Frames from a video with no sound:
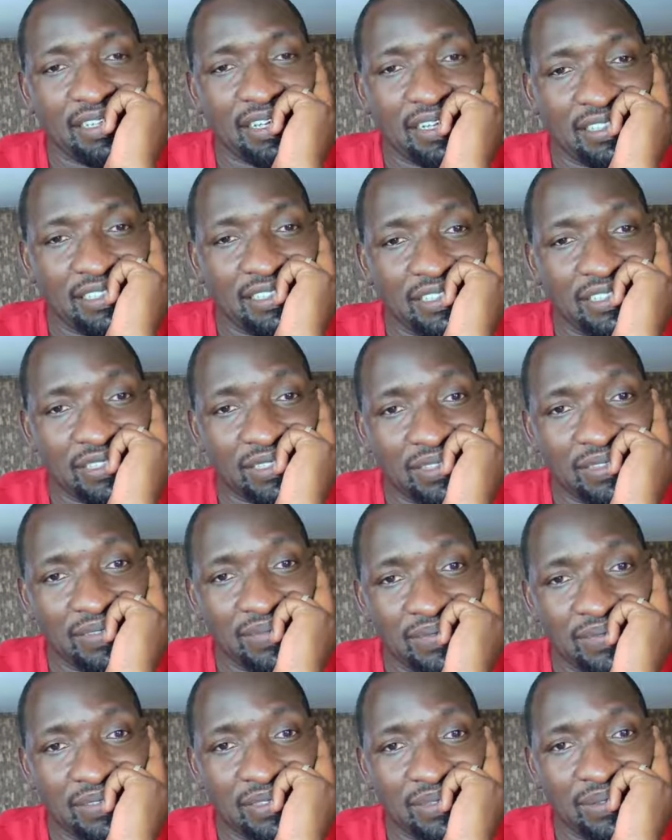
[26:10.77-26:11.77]
So
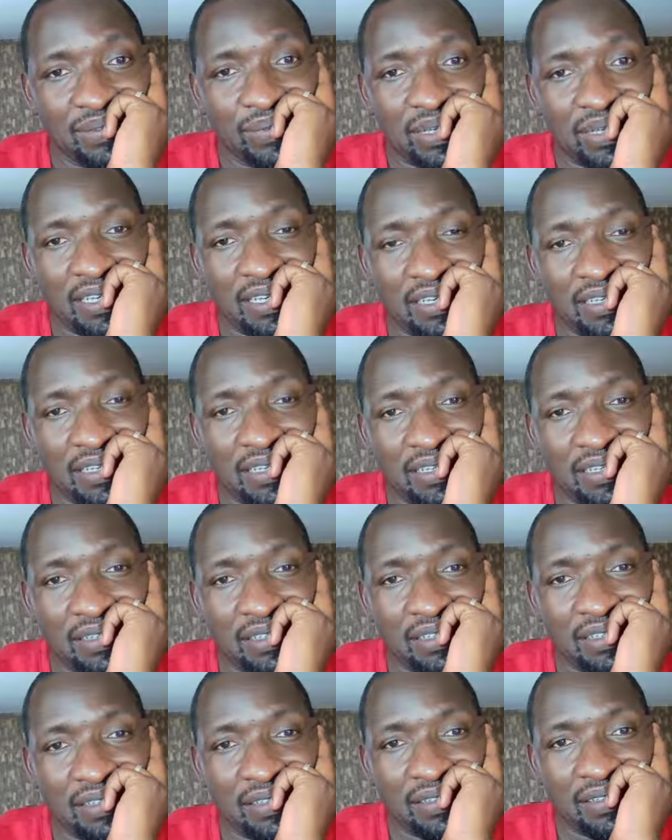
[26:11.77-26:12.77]
we
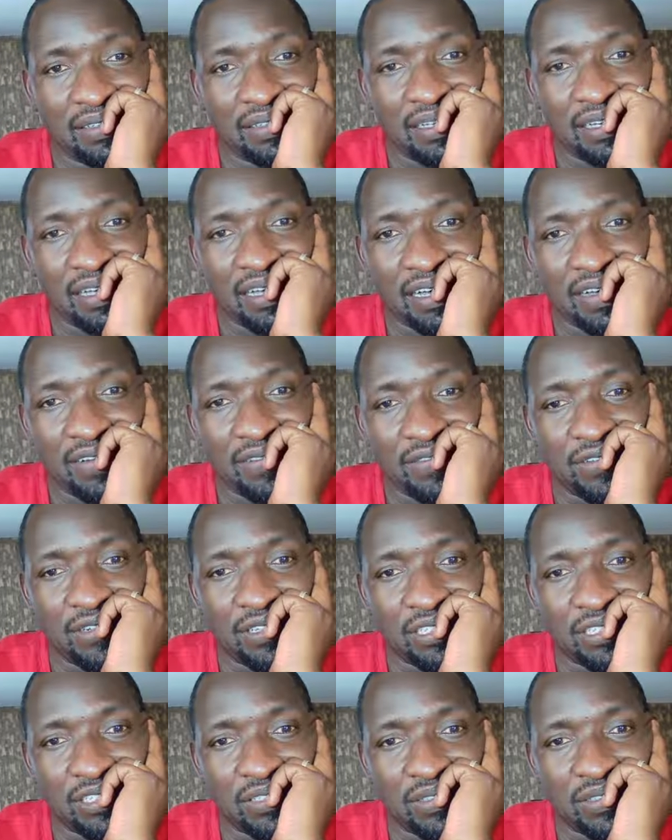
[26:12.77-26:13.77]
have what
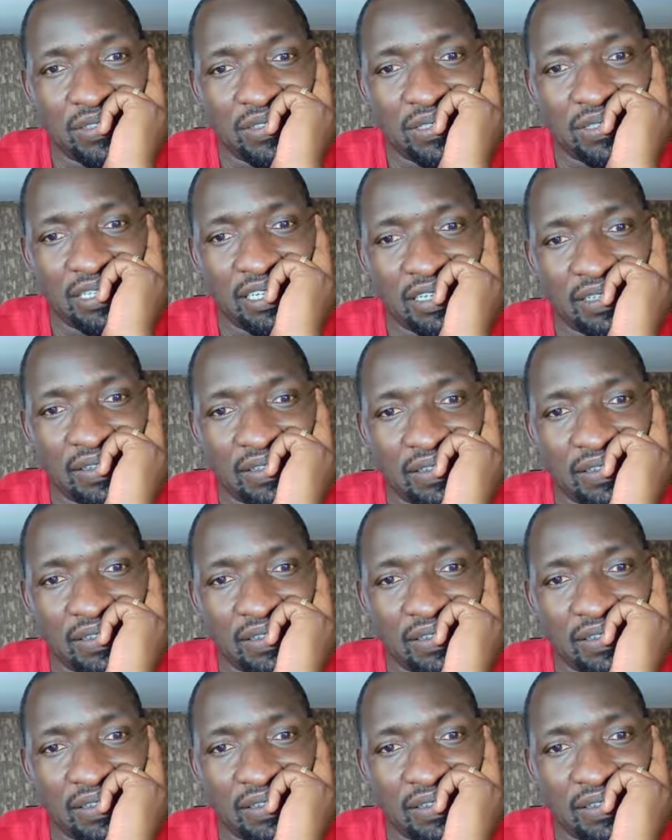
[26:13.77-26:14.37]
to do here.